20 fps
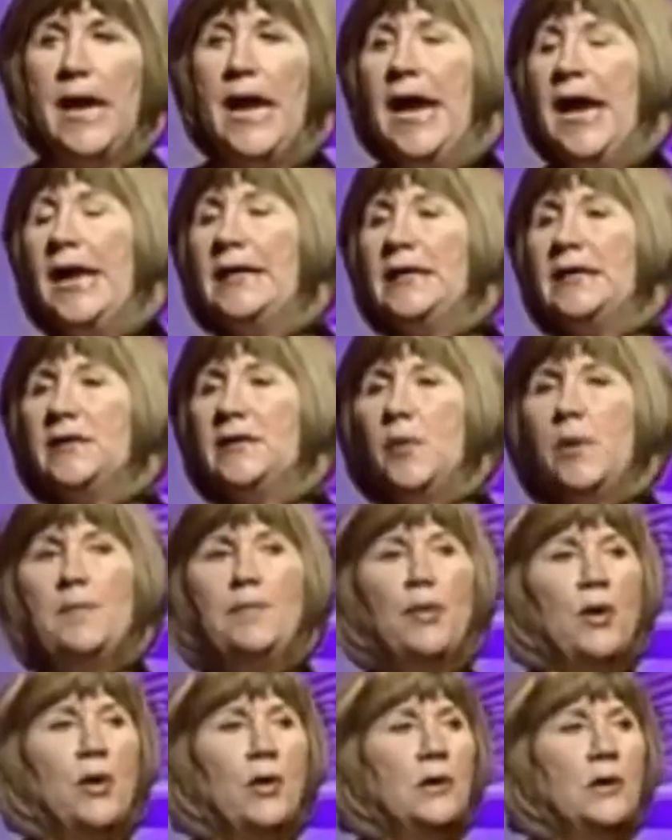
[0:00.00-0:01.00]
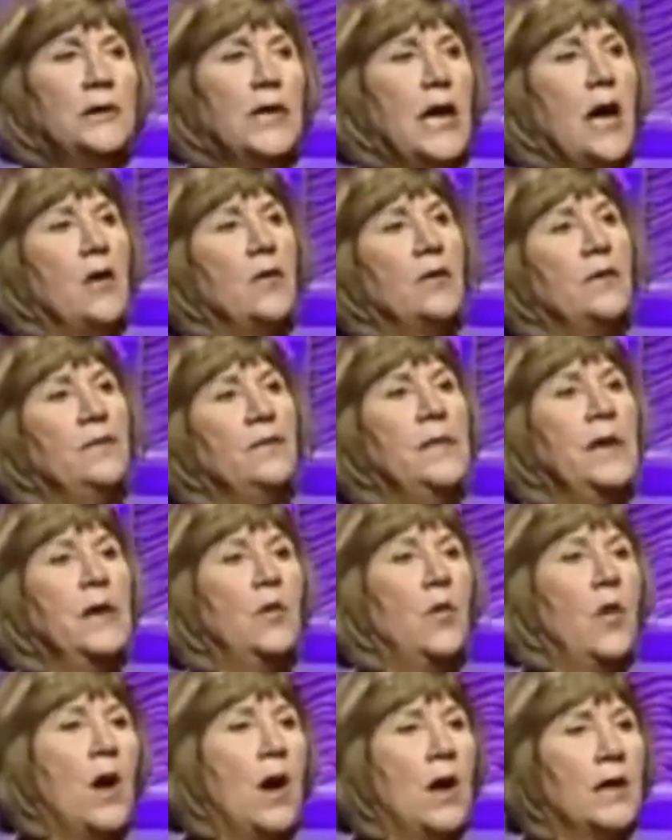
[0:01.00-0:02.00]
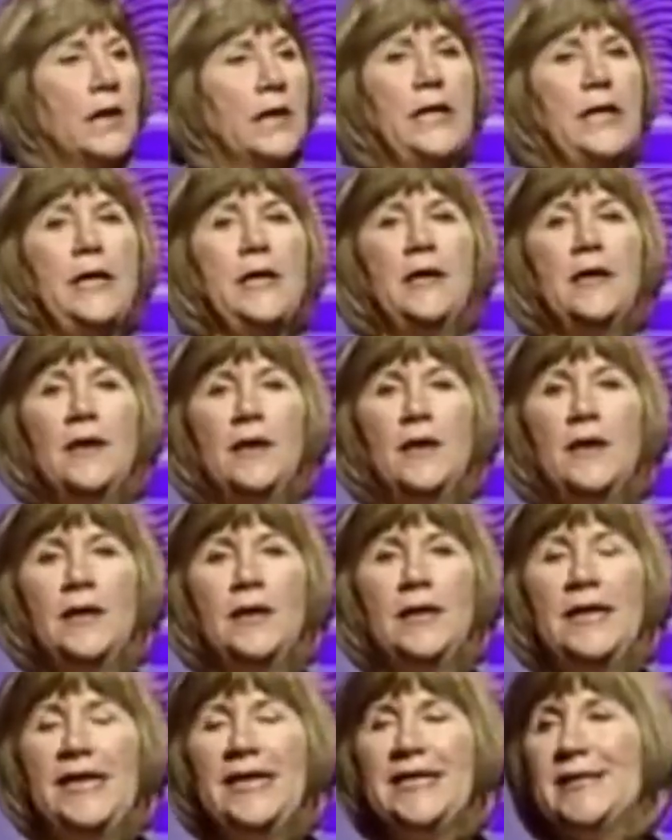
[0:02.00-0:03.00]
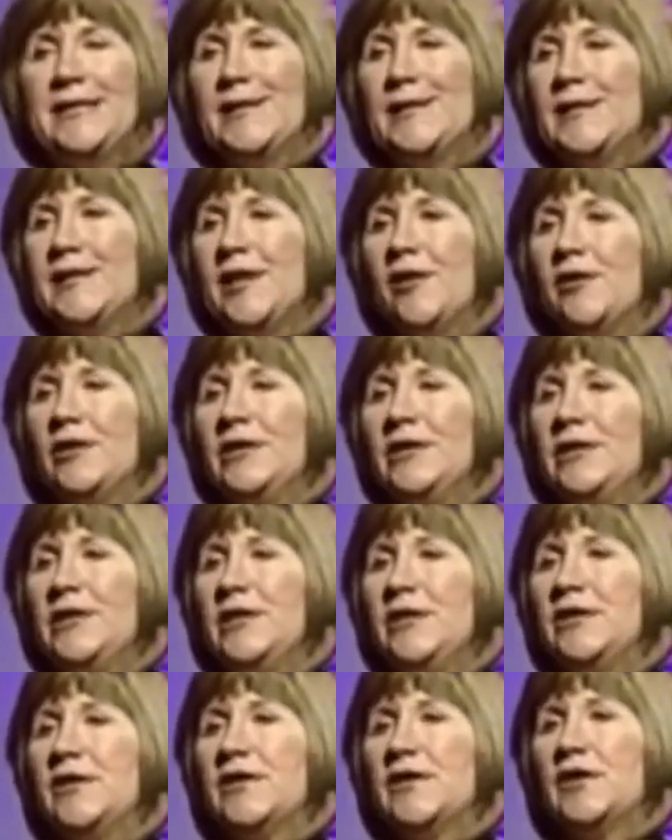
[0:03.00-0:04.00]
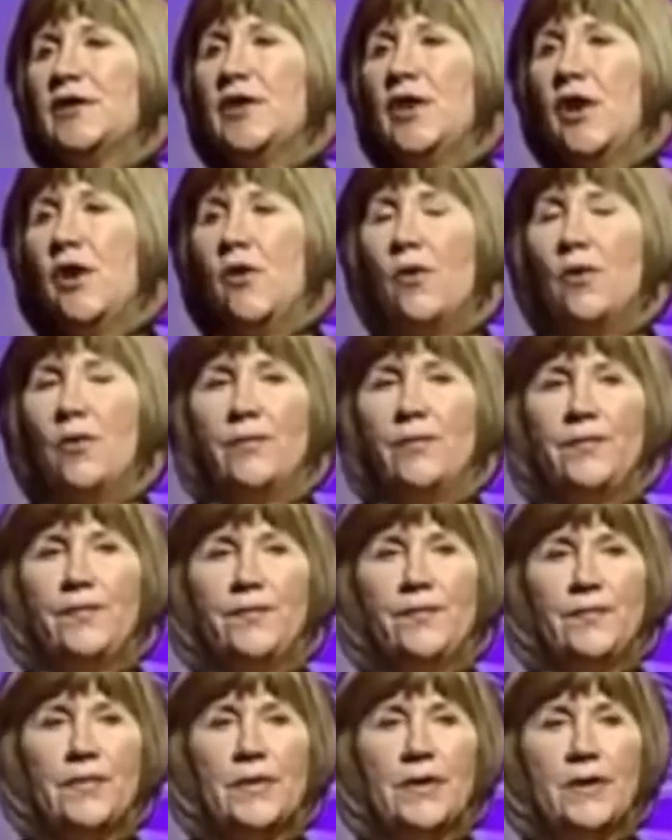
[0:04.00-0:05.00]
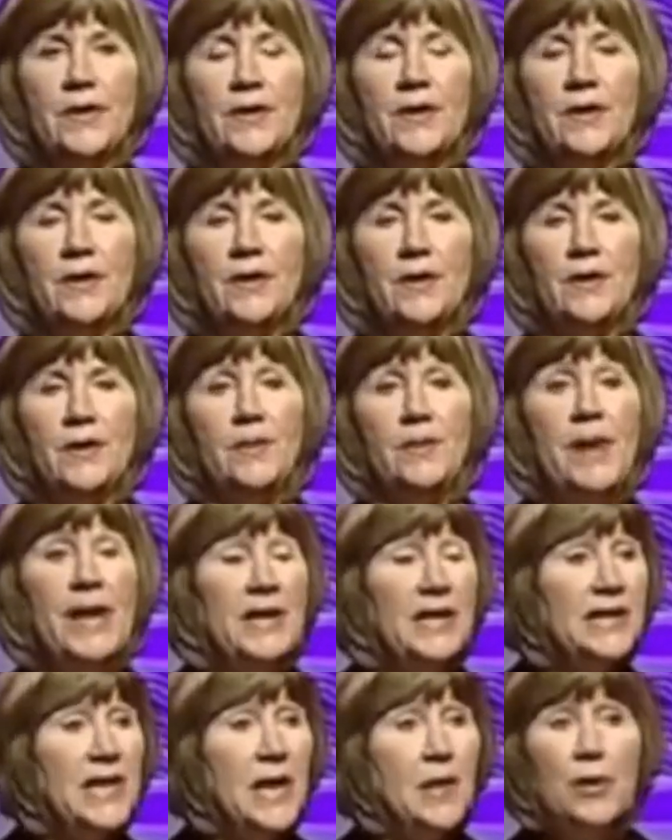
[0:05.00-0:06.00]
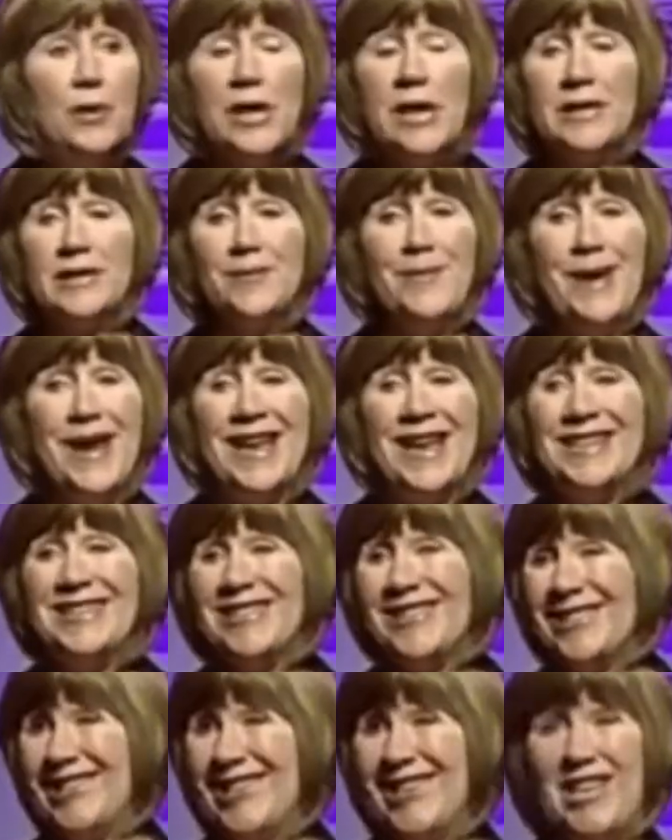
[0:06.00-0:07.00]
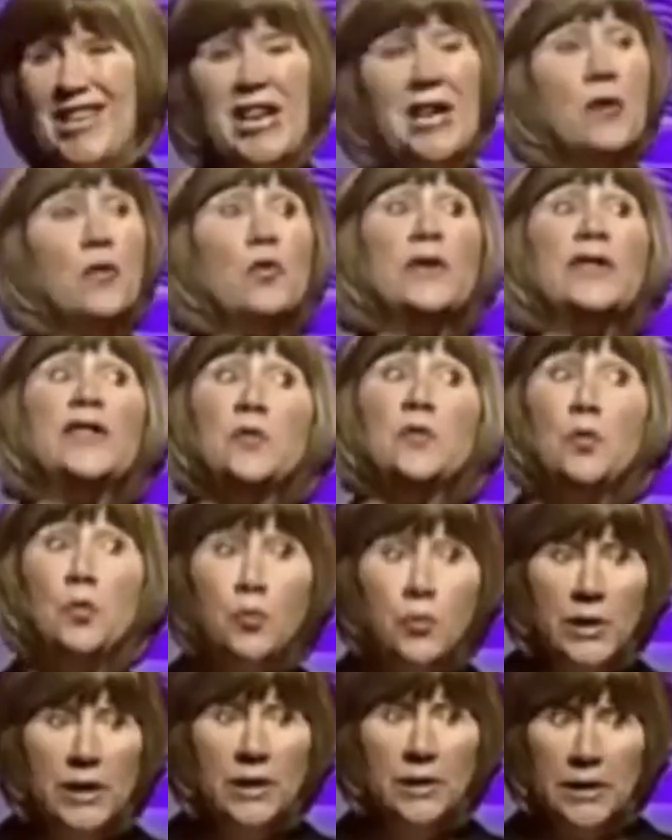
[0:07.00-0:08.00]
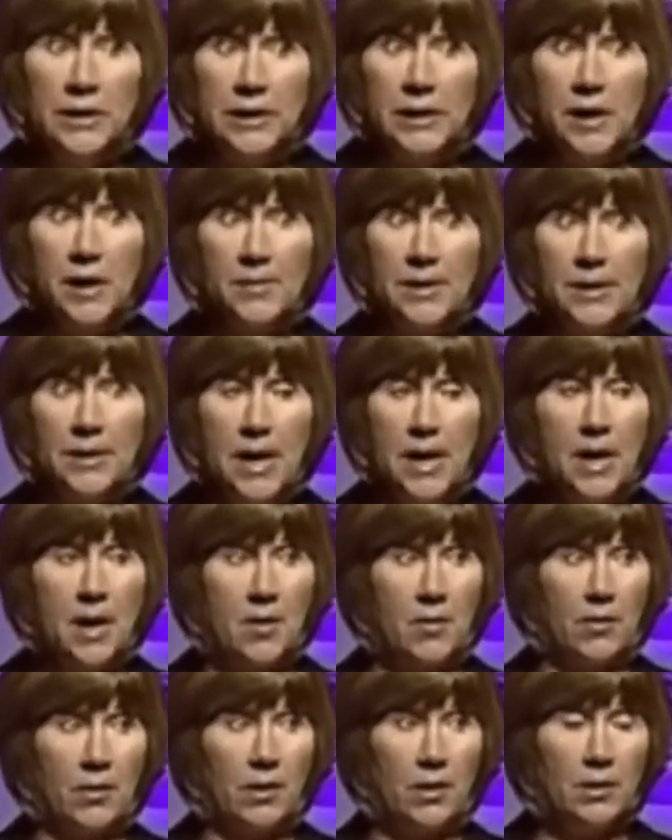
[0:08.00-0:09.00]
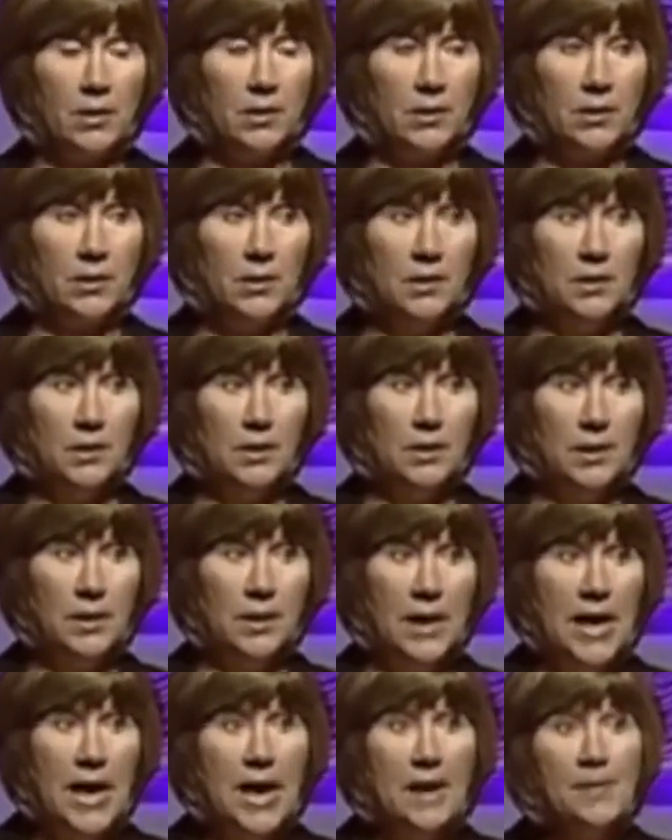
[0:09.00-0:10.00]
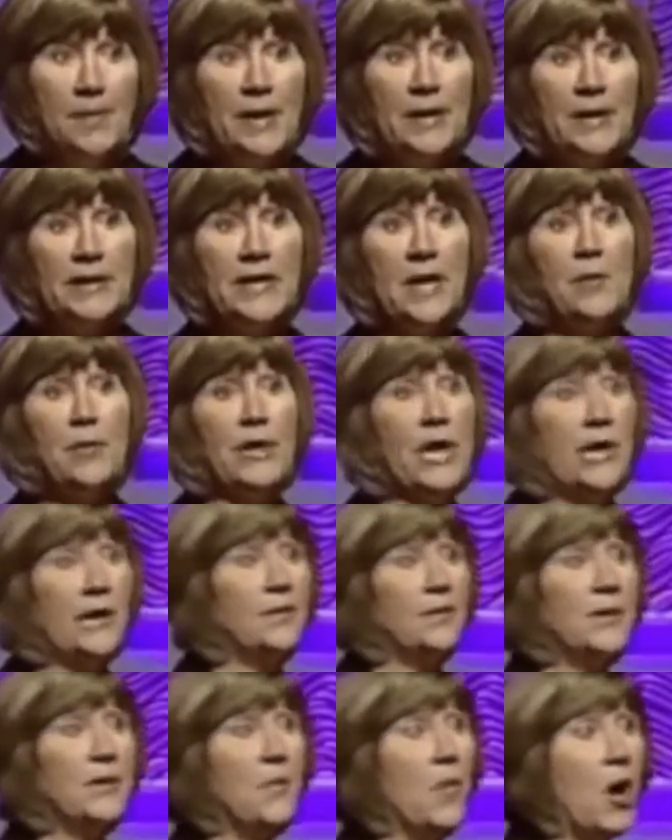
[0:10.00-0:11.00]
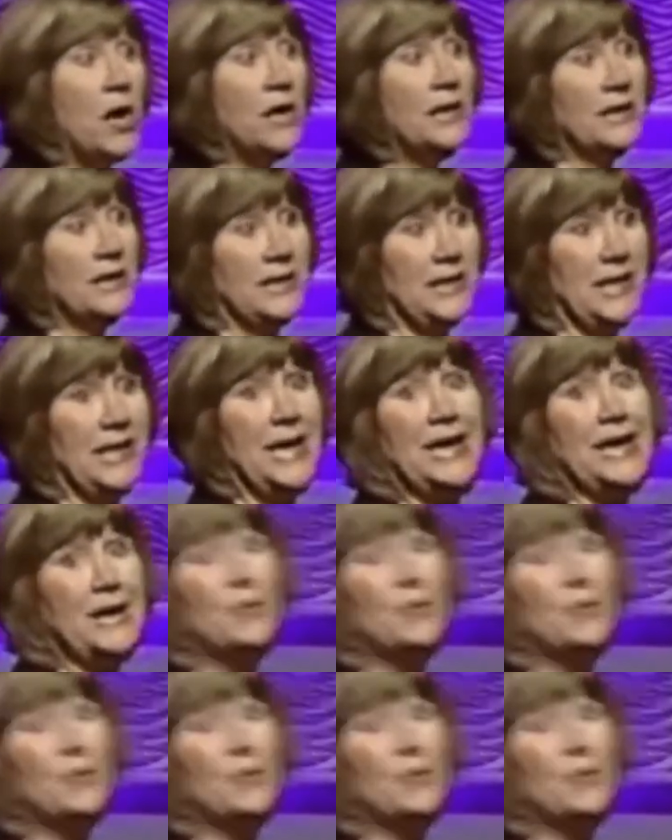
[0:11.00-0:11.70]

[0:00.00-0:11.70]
And as we pulled out of Milwaukee, it started to snow. By the time we got to Madison, it was really coming down. And by the time we got up to Mauston, it